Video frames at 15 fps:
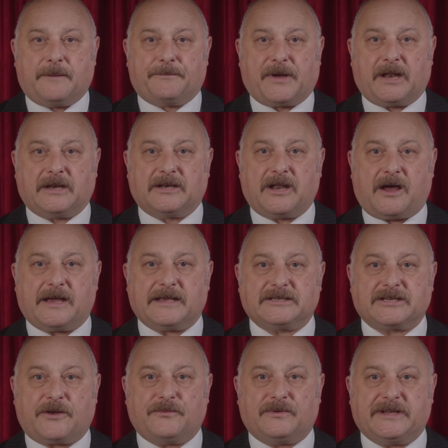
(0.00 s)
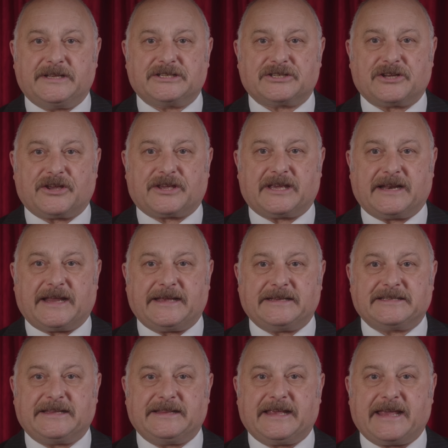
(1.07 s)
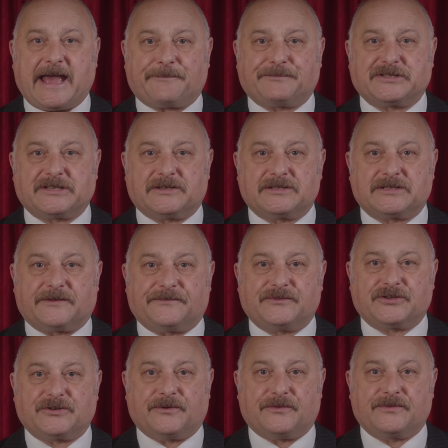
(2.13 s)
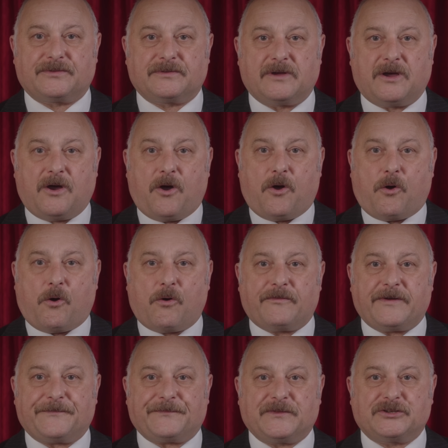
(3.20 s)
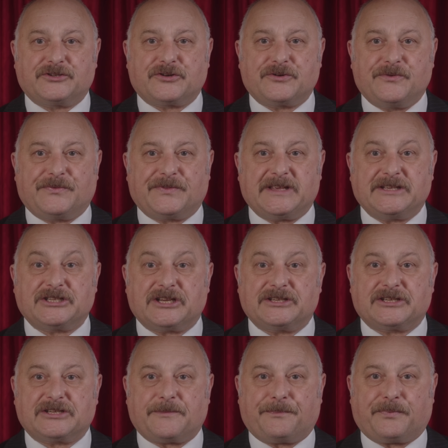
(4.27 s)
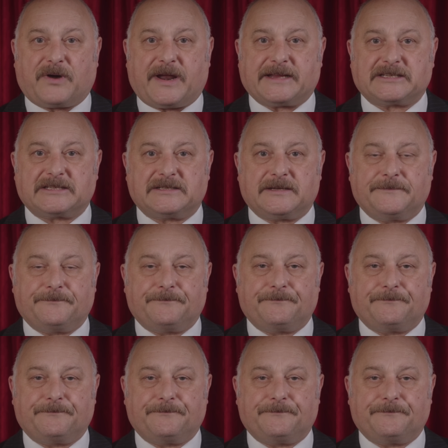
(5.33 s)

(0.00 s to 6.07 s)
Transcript: But lies only circulate in the absence of truth, or if the truth is suppressed.